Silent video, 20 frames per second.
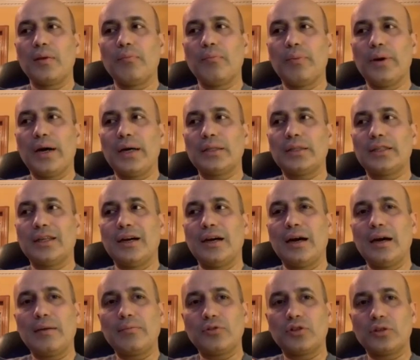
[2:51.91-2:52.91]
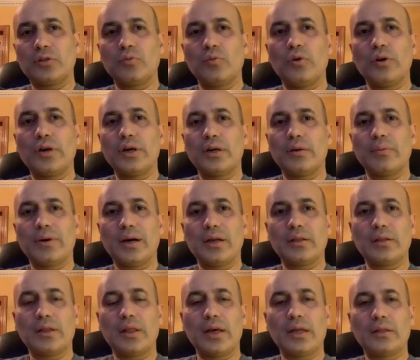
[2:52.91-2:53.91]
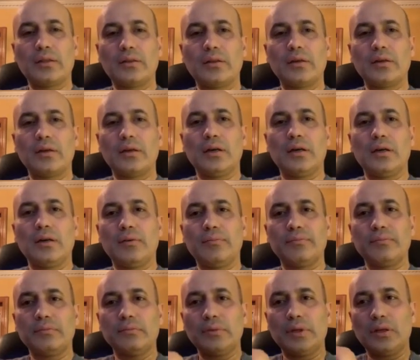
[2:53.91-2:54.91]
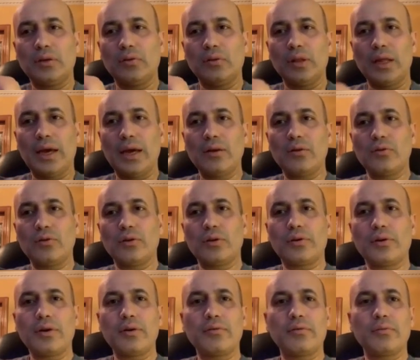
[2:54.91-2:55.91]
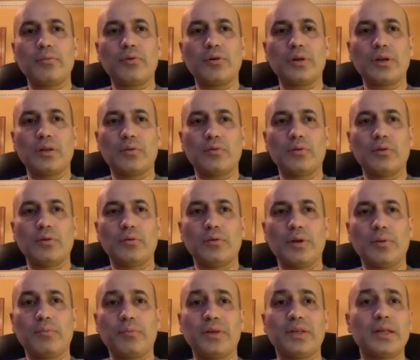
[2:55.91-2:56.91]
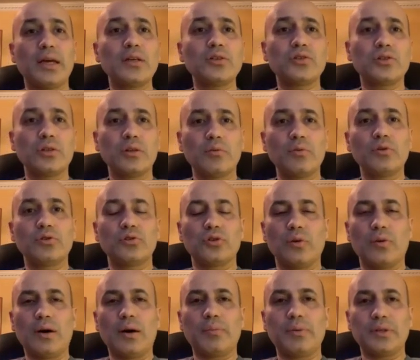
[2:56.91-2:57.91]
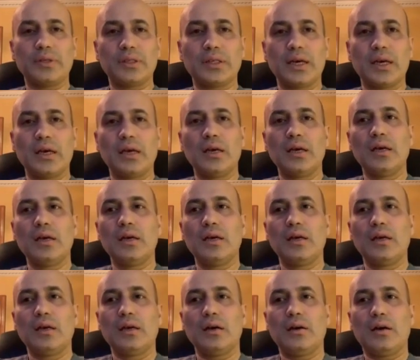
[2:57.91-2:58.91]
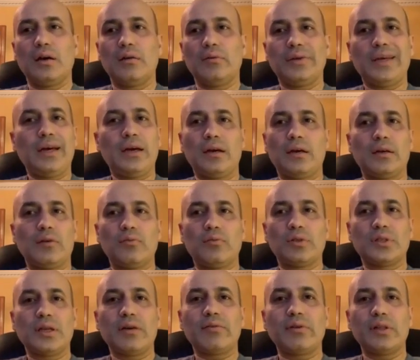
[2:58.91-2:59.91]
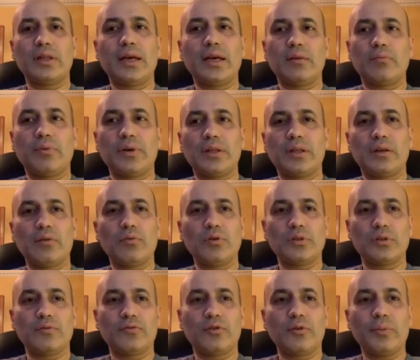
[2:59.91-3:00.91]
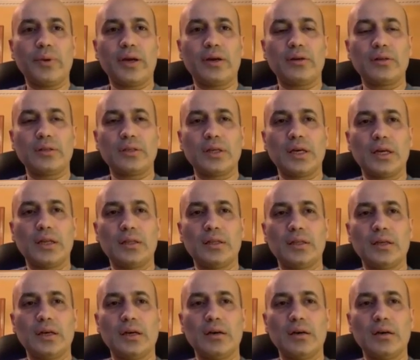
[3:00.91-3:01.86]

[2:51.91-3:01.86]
but I'm just worried about that. Line on your credit report that potentially will show up and say, yeah, he was never late, but he was in forbearance, and